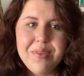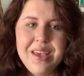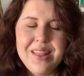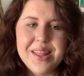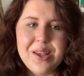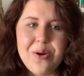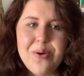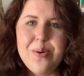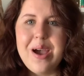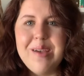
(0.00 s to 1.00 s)
And
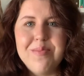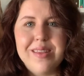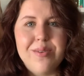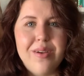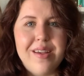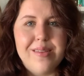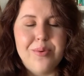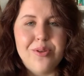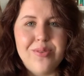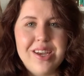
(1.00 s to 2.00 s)
so I
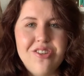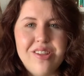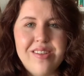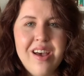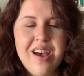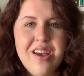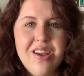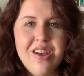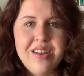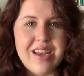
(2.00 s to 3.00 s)
suppose we can just
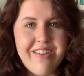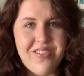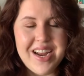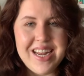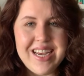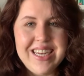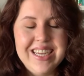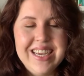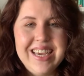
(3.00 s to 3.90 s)
dive right in.